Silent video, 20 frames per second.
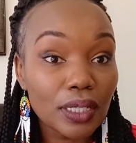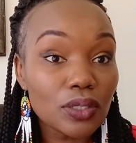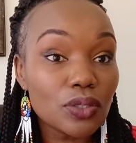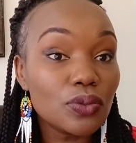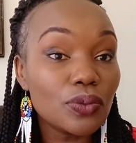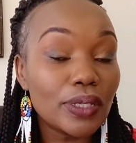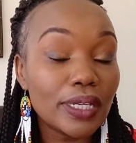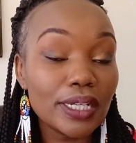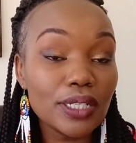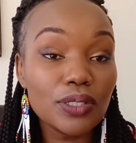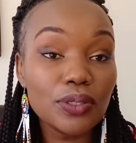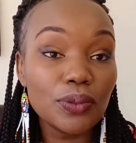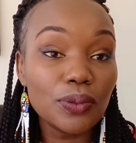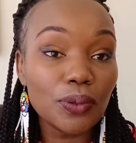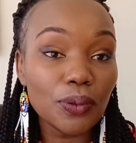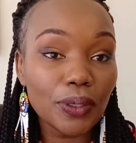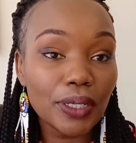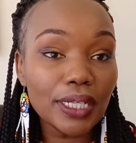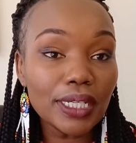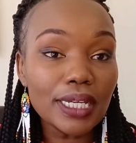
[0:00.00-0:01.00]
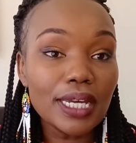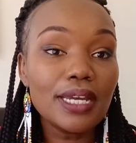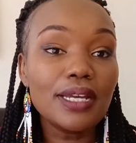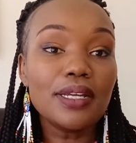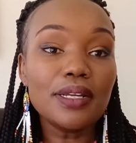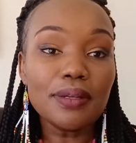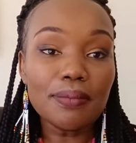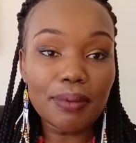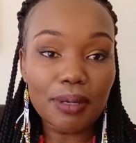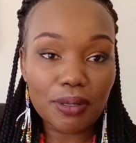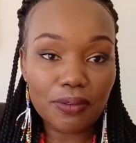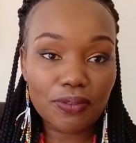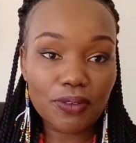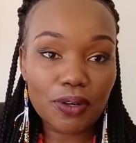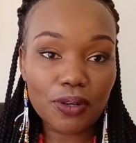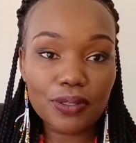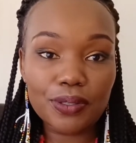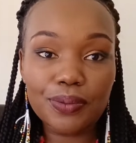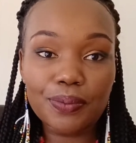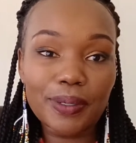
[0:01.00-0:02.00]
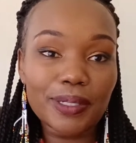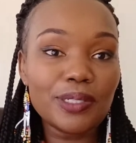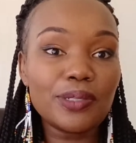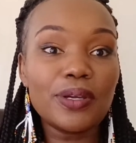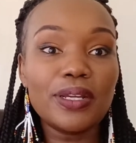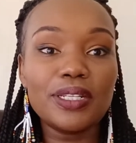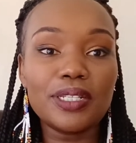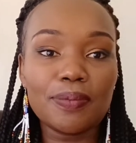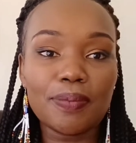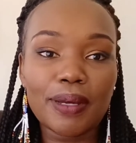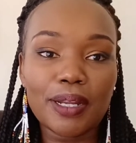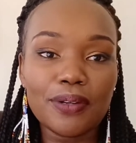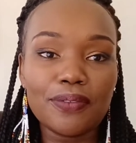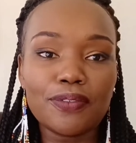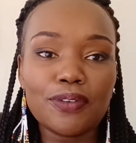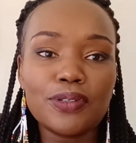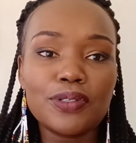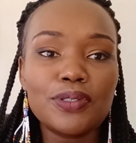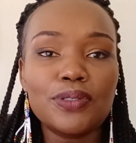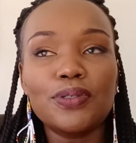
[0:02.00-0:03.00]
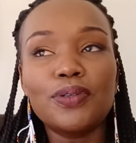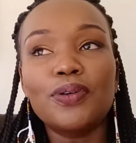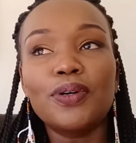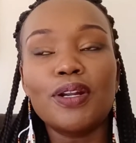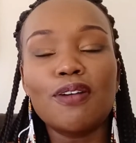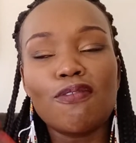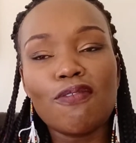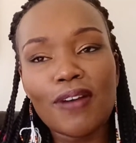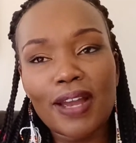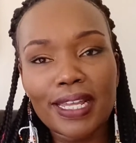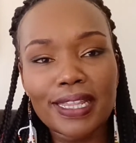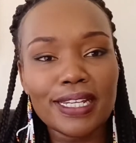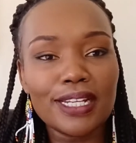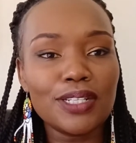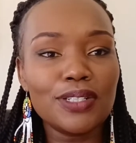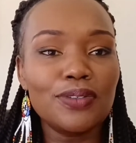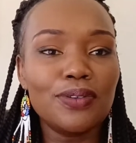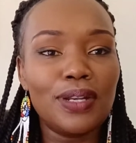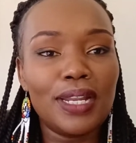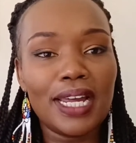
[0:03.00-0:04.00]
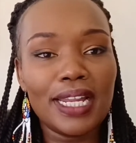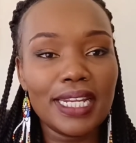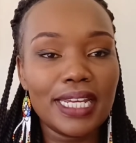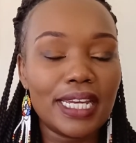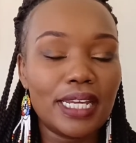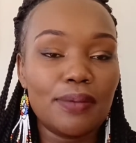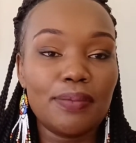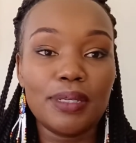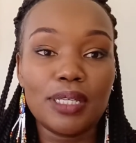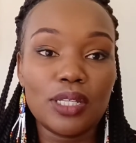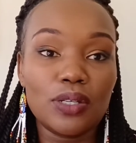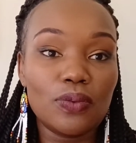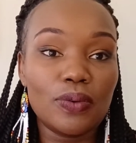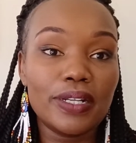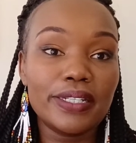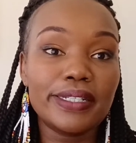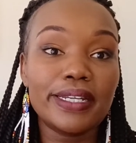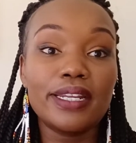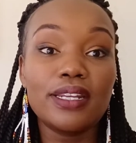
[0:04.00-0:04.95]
to get you going. But of course, once you're in Japan, of course, you're gonna find that you're learning and picking words.